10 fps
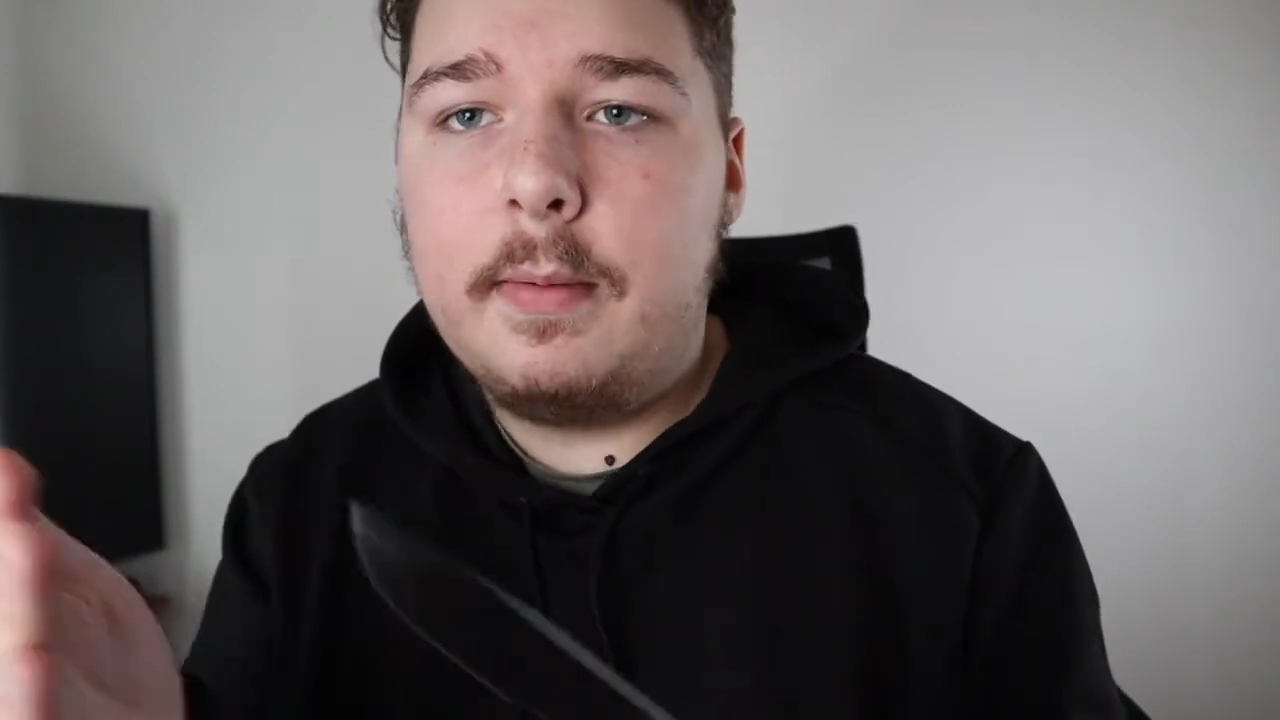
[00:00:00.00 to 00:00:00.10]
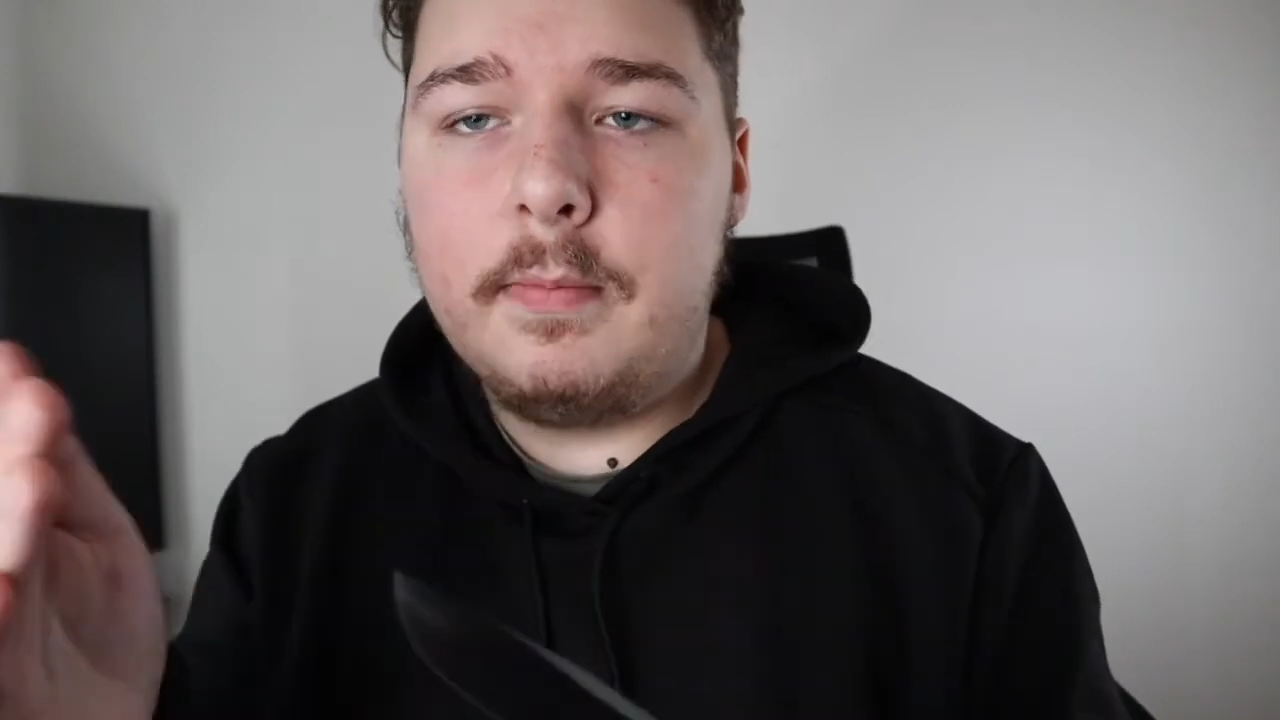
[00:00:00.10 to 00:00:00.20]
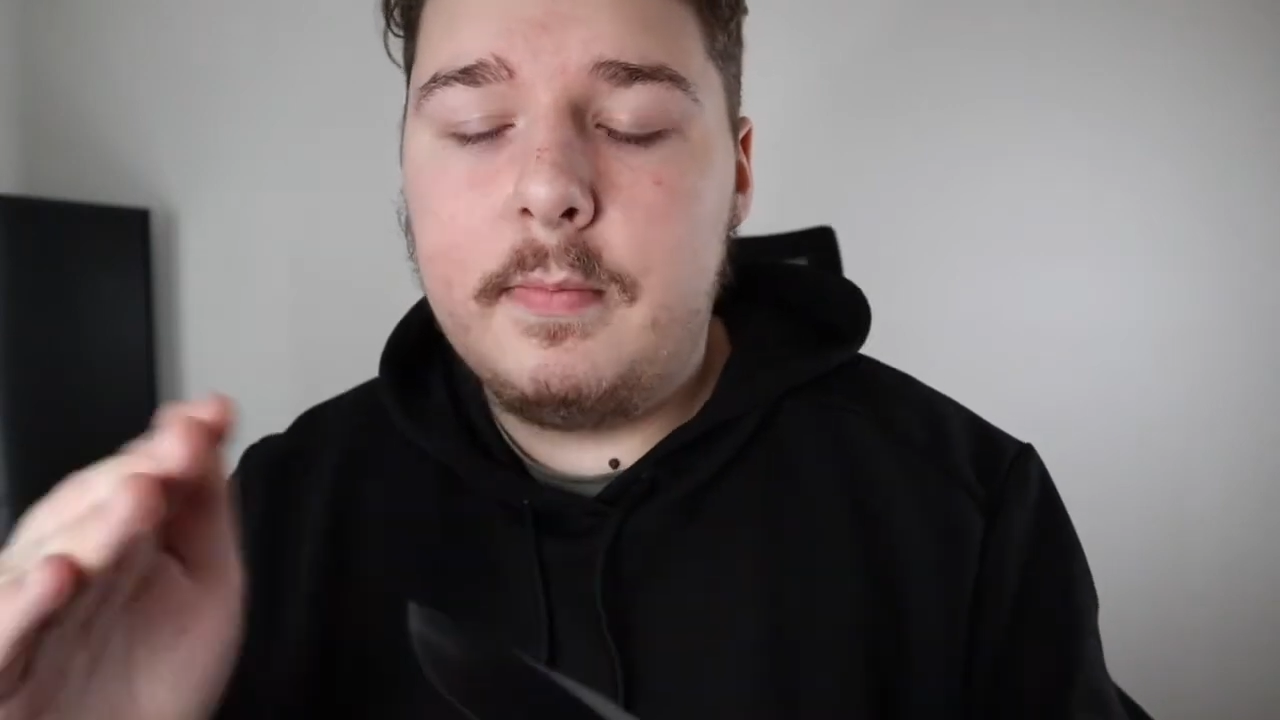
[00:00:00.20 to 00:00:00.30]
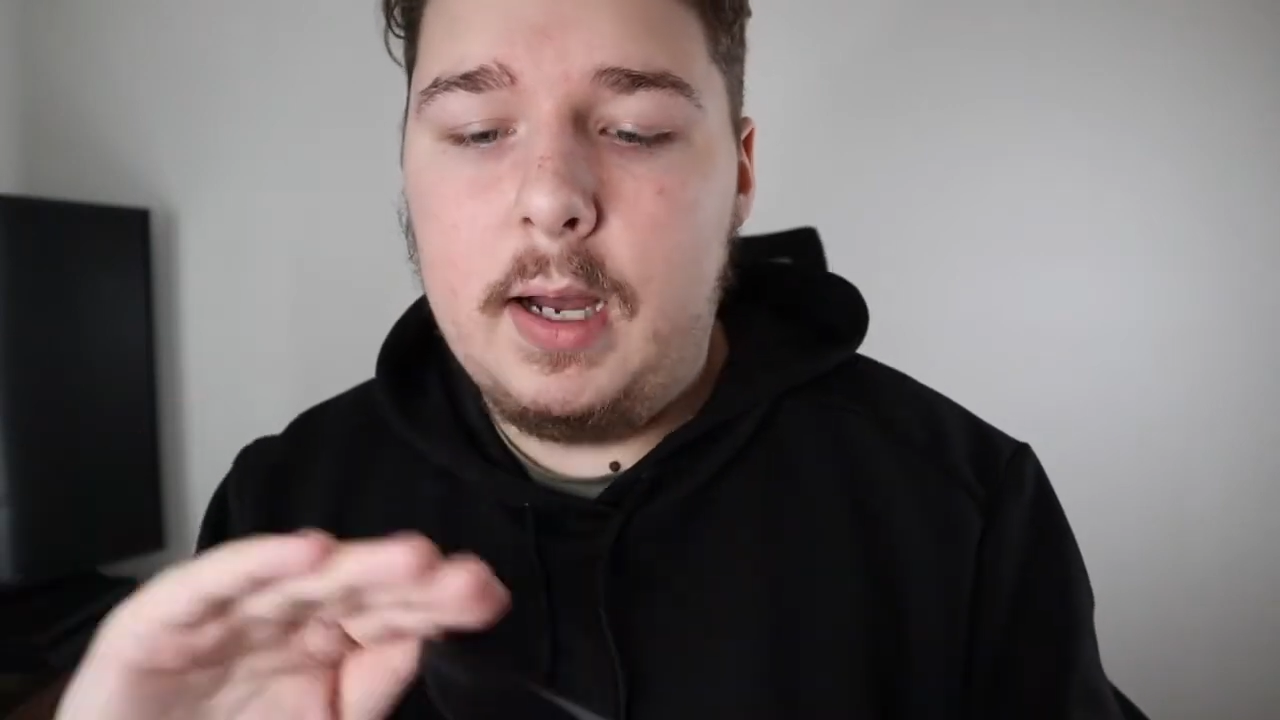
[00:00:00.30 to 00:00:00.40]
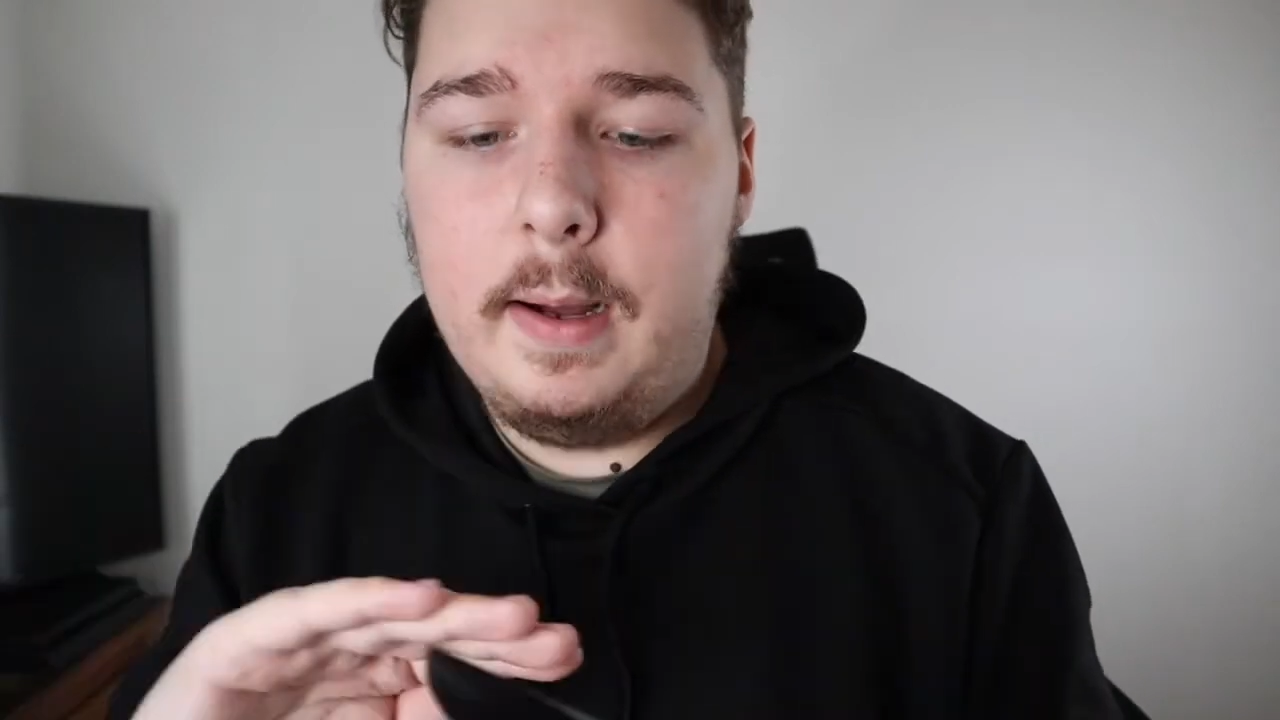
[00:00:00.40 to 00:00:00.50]

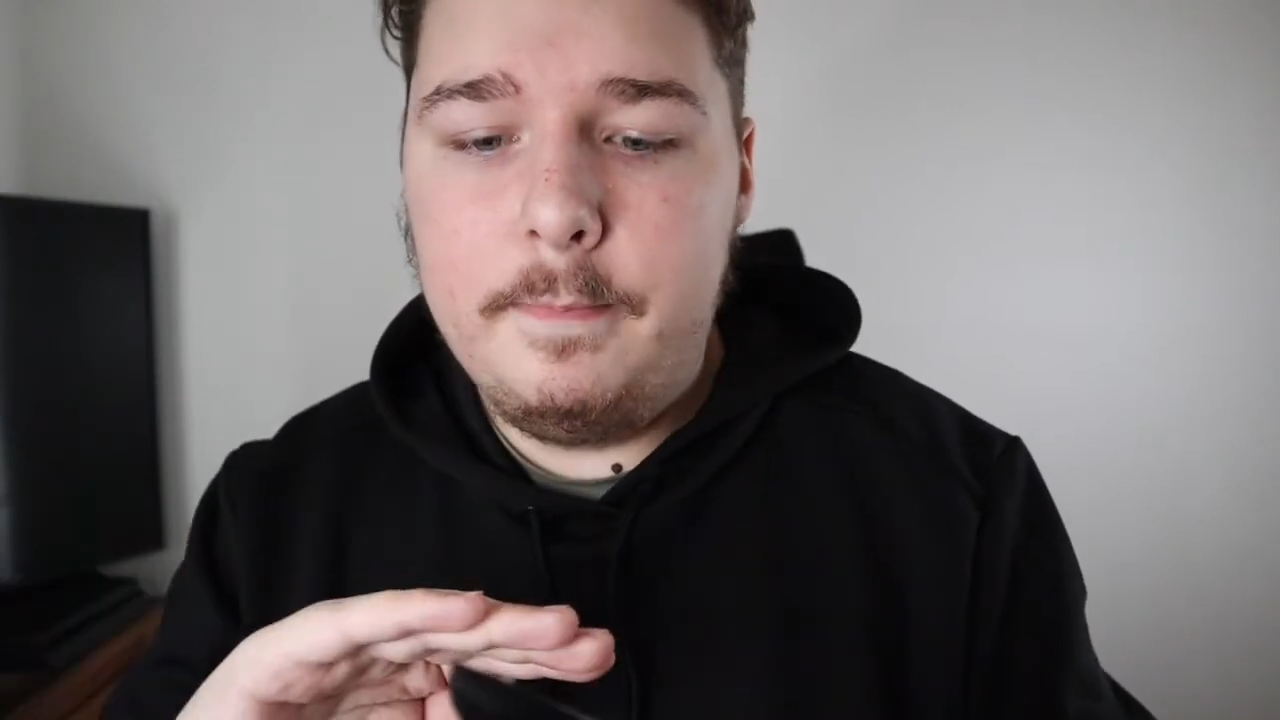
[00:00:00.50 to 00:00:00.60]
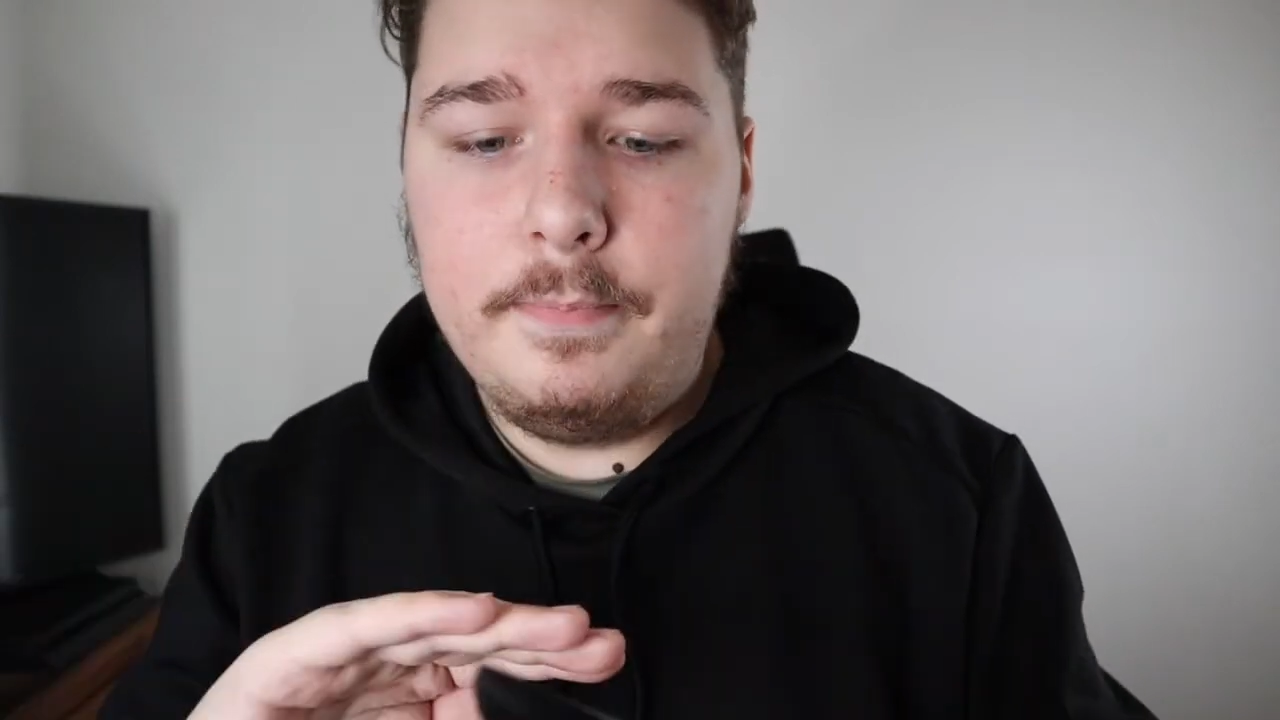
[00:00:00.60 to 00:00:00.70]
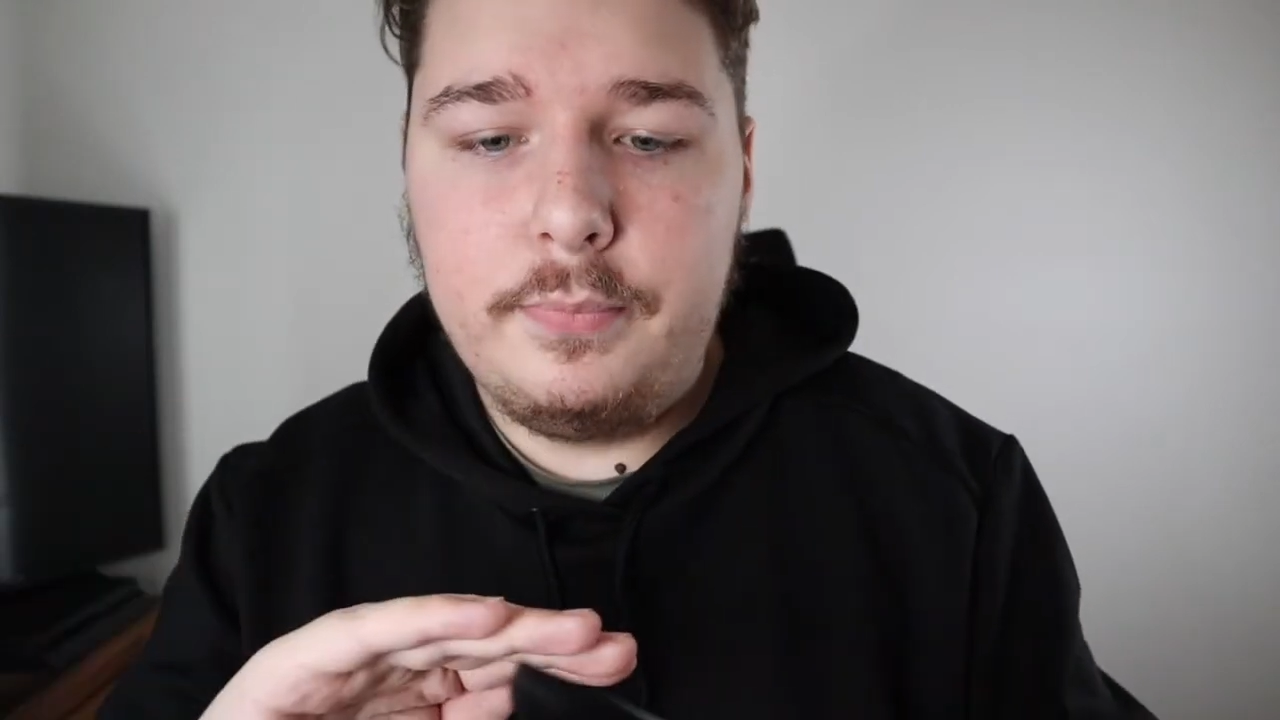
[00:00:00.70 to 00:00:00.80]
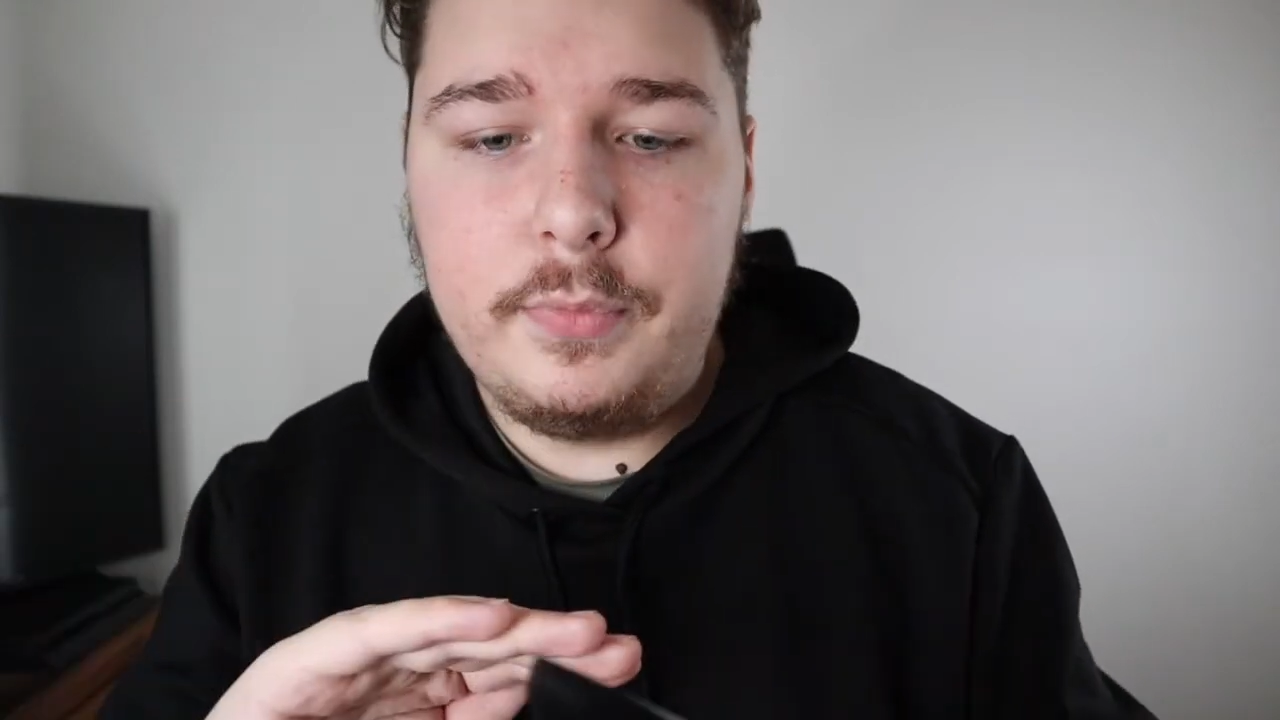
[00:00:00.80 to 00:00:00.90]
you